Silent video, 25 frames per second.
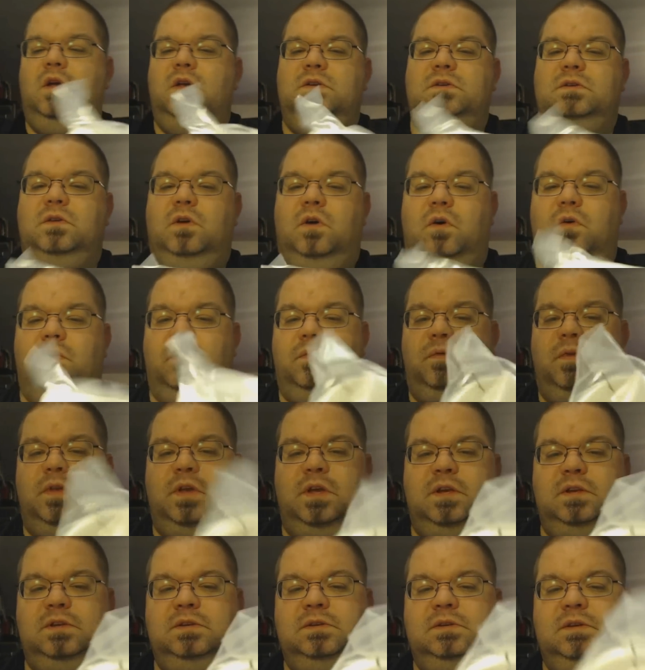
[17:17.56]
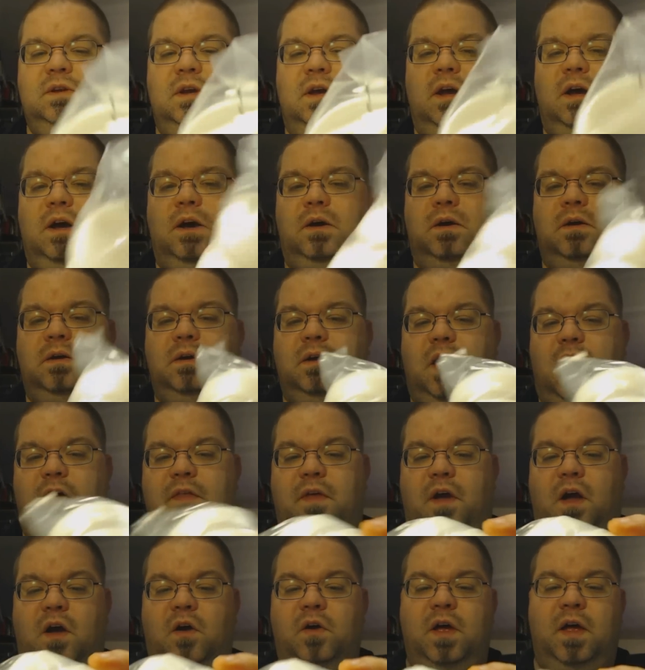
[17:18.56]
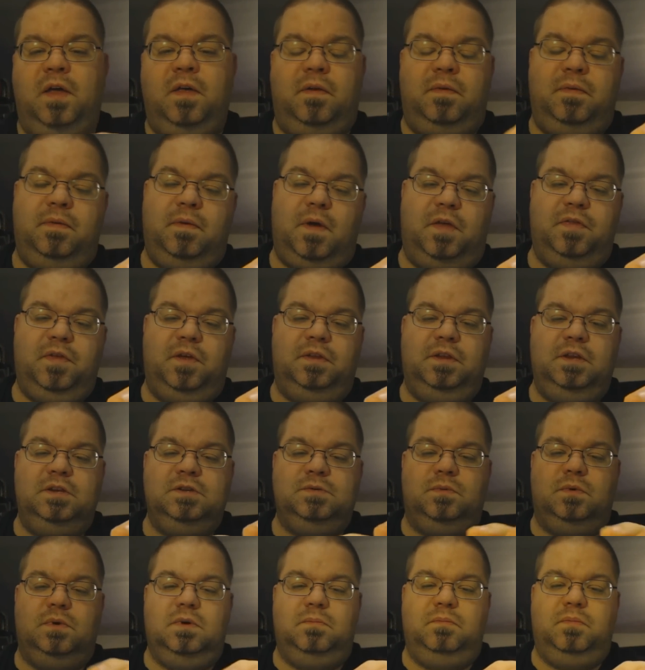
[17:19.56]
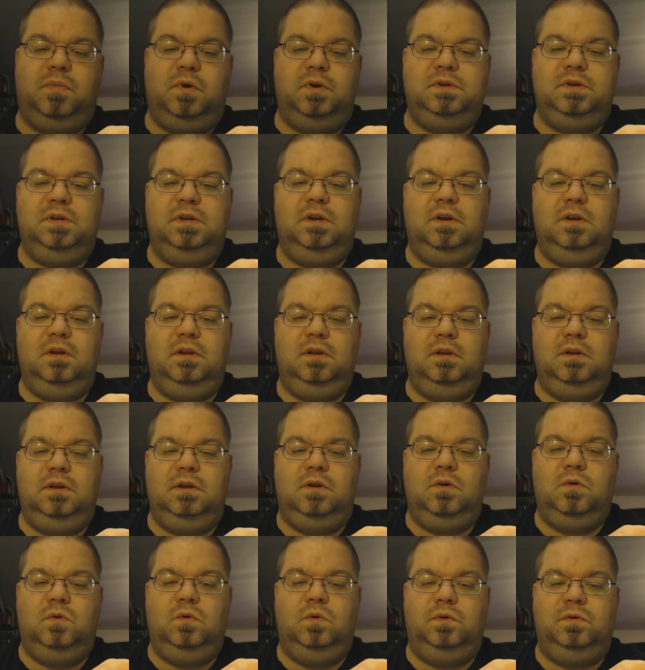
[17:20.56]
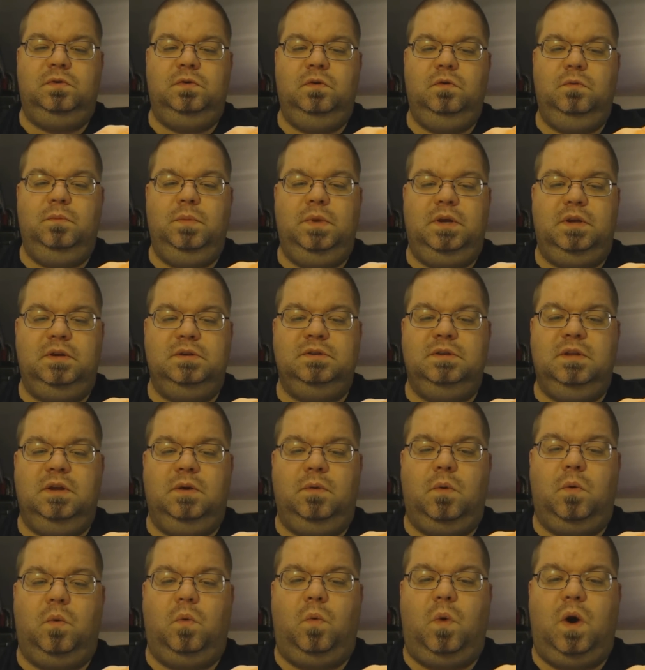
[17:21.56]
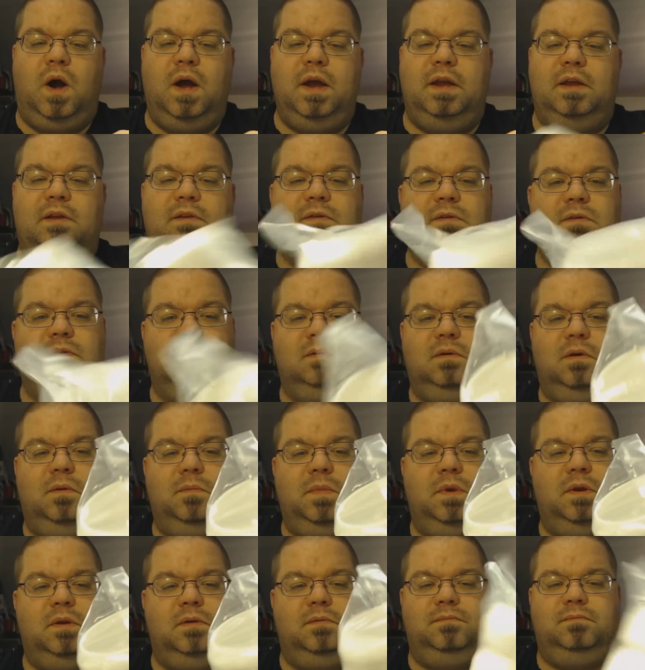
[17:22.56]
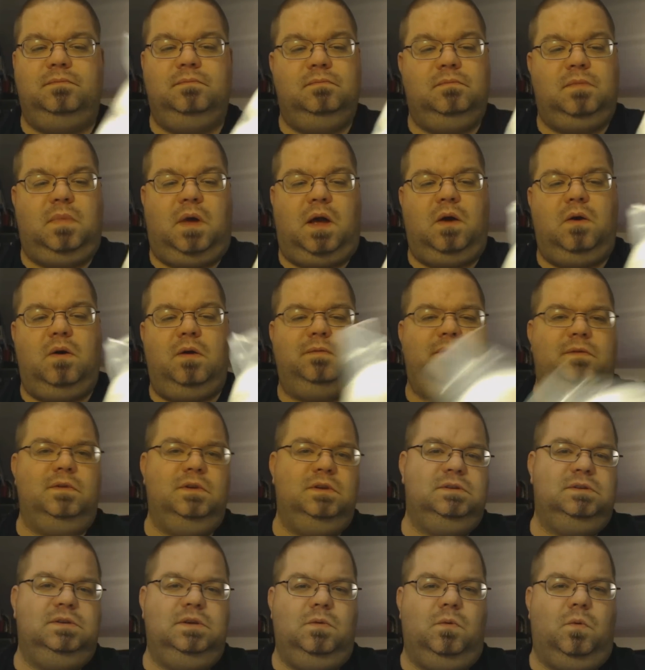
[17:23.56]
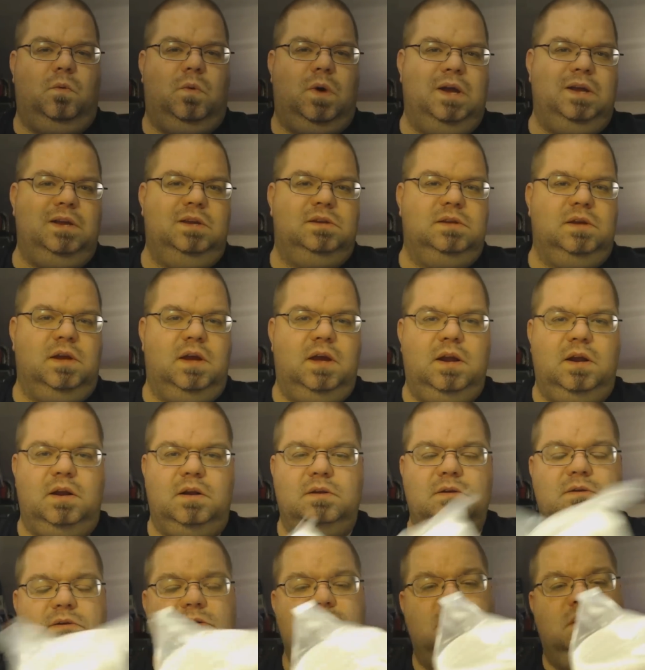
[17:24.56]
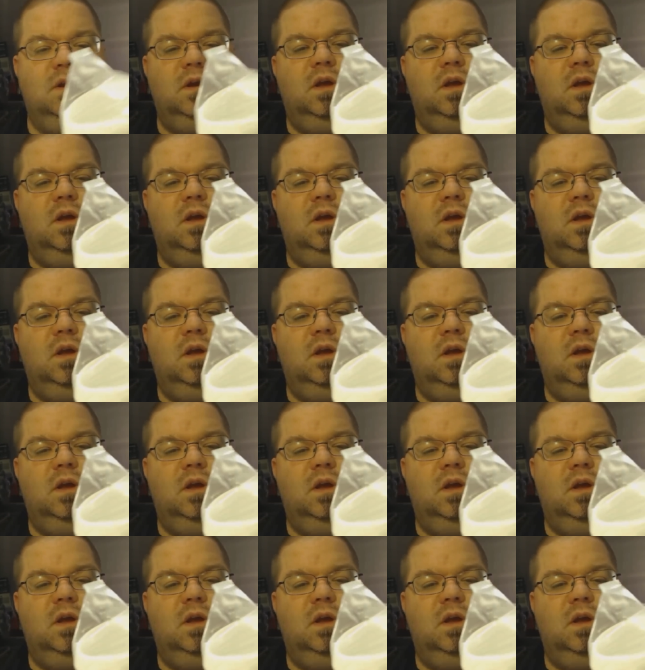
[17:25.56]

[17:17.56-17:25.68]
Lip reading: So these, I thought these were particularly cool too because they were white. I mean, how often do you see white tires?